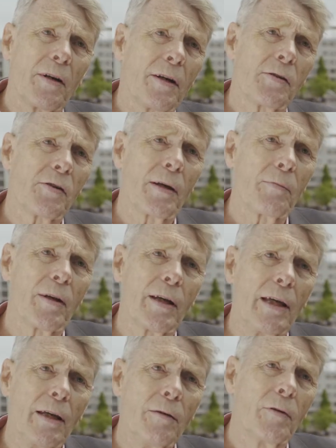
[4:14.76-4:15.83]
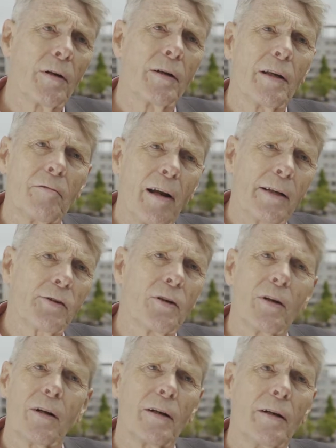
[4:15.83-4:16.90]
it is something evil and
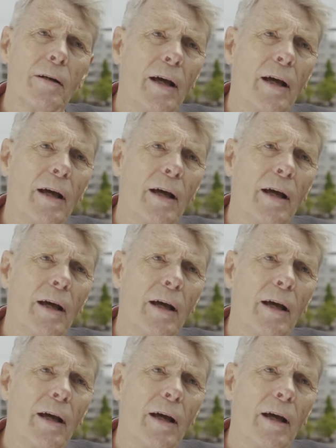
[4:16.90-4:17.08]
irrational and